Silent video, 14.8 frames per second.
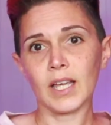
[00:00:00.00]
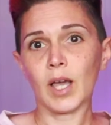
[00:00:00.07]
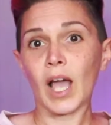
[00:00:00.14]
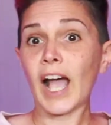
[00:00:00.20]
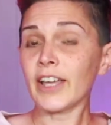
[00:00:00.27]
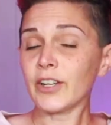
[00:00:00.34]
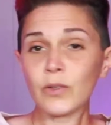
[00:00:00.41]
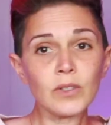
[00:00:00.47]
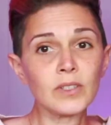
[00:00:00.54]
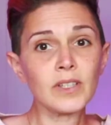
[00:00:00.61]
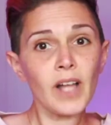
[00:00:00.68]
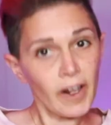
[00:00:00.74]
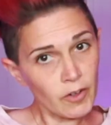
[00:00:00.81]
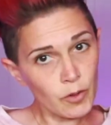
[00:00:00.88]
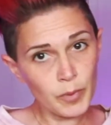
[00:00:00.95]
I know a
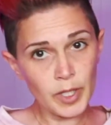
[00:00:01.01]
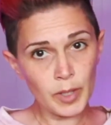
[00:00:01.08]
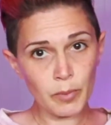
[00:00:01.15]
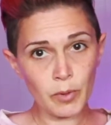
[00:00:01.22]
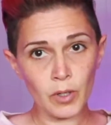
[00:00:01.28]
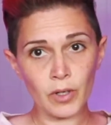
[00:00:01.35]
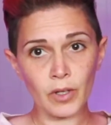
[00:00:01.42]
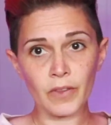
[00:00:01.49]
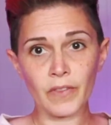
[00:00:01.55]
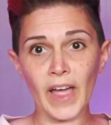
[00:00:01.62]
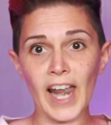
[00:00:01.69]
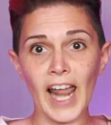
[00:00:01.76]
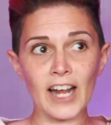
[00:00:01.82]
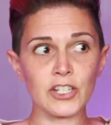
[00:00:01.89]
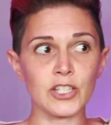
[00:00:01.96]
lot of people that
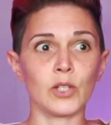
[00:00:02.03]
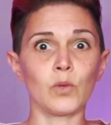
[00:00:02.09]
actually